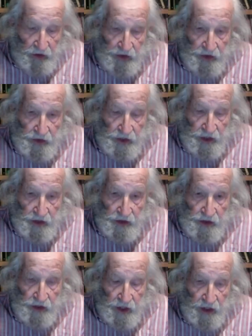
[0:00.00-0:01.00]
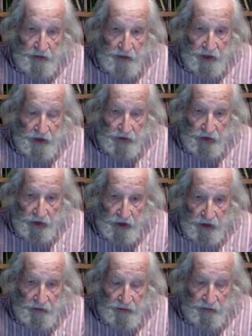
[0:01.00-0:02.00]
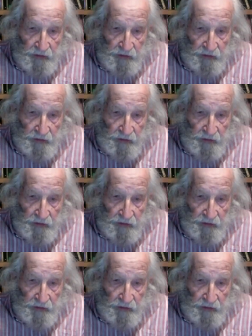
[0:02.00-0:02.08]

these things can be overcome.